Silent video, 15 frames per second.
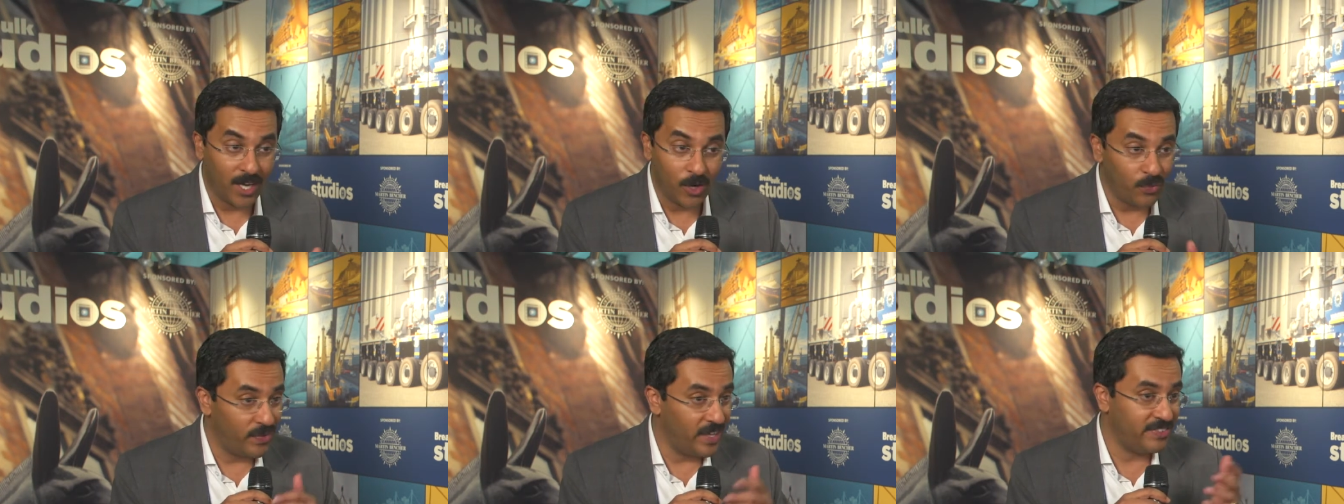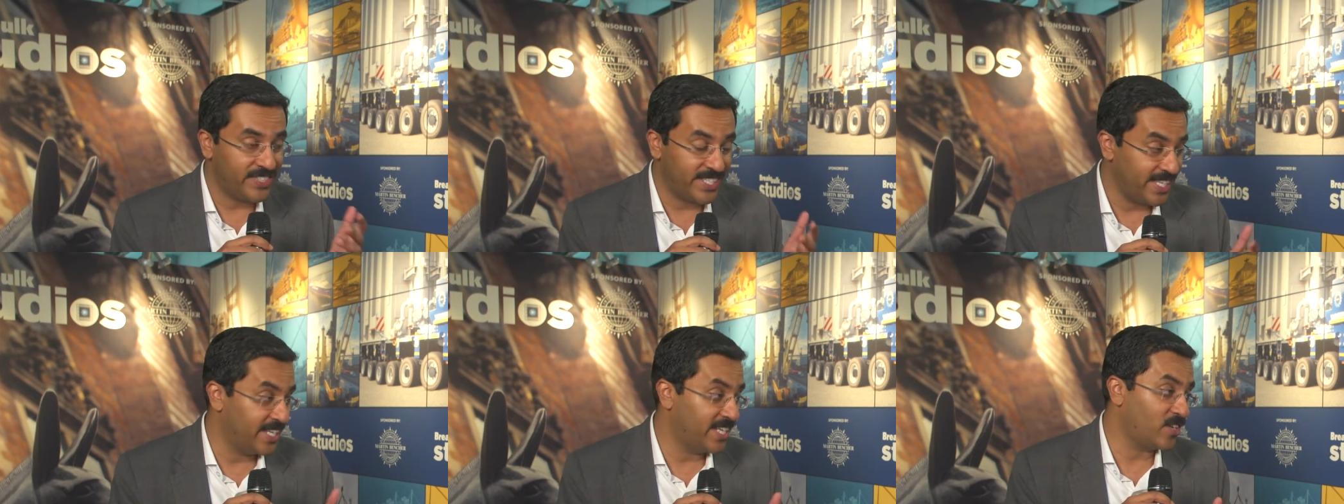Now, we've
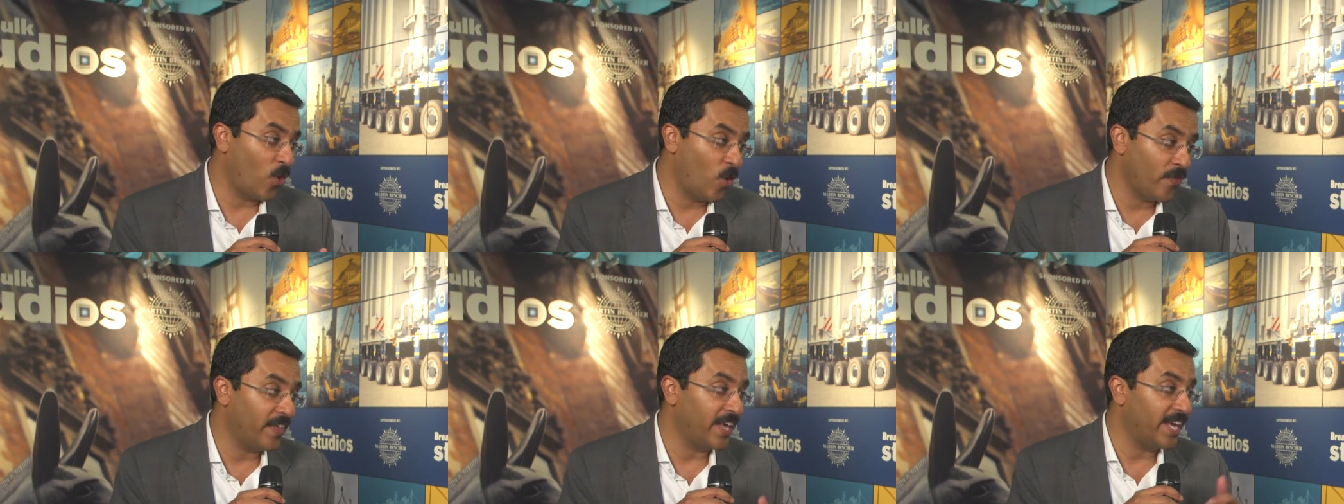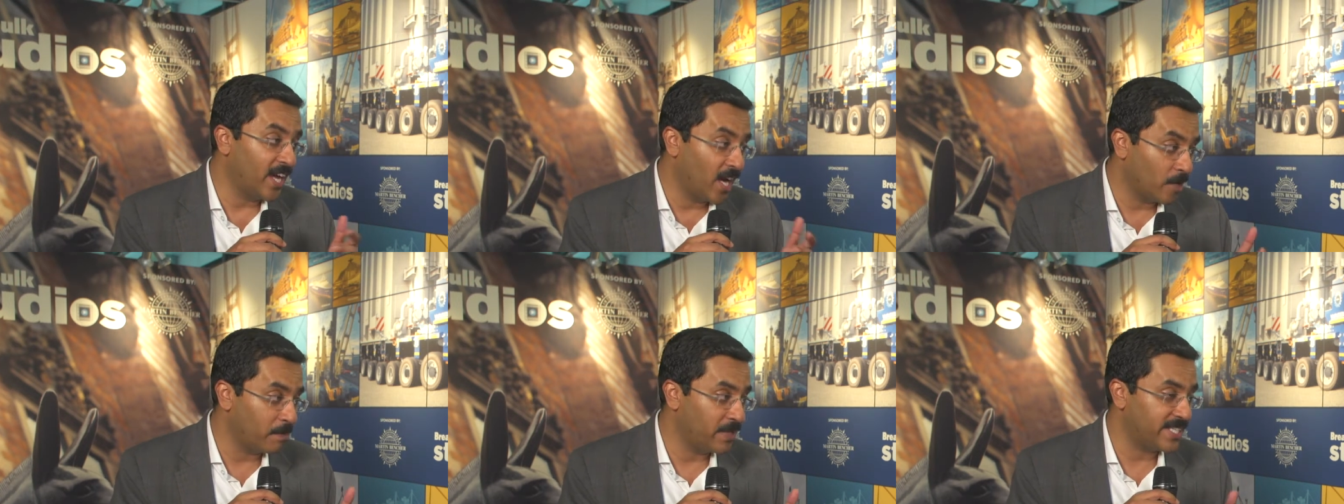seen it on the
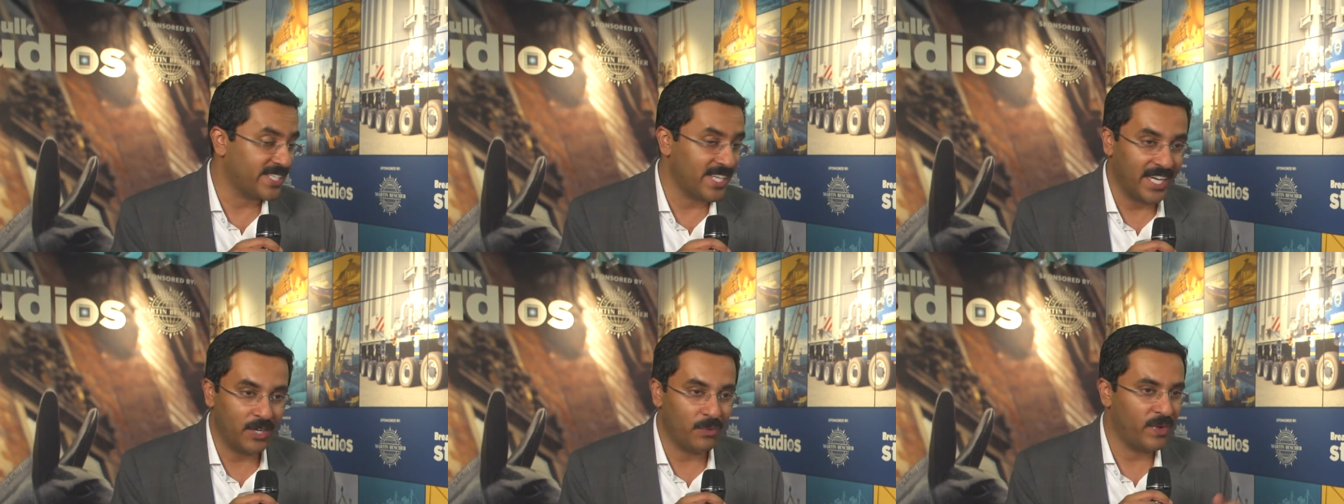ERP side,